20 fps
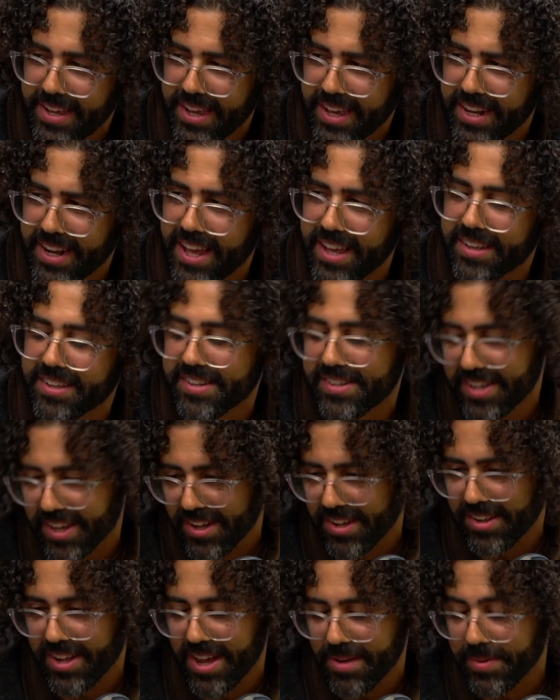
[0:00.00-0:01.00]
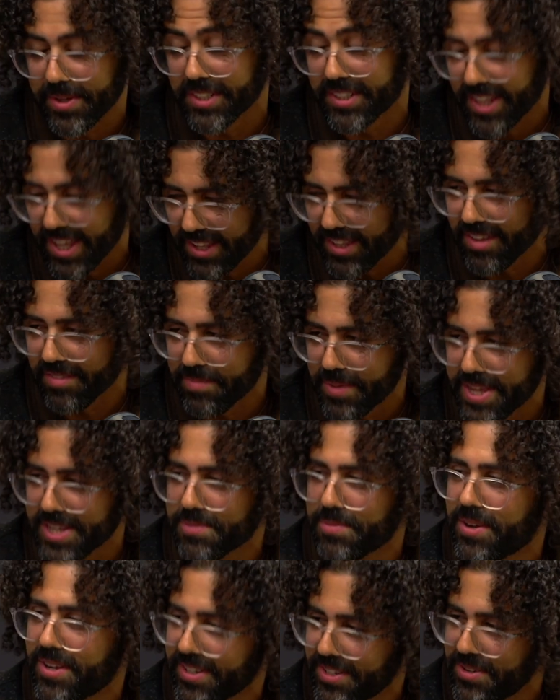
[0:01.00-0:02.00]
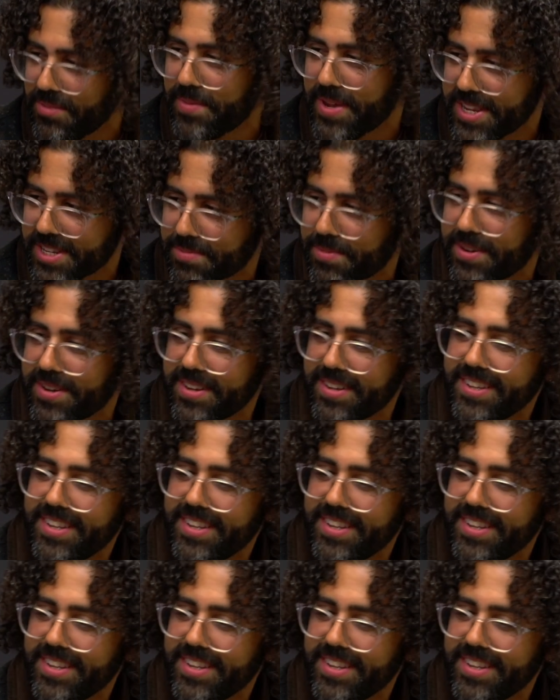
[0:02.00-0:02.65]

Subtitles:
and I could tell how much they love baseball and knew baseball.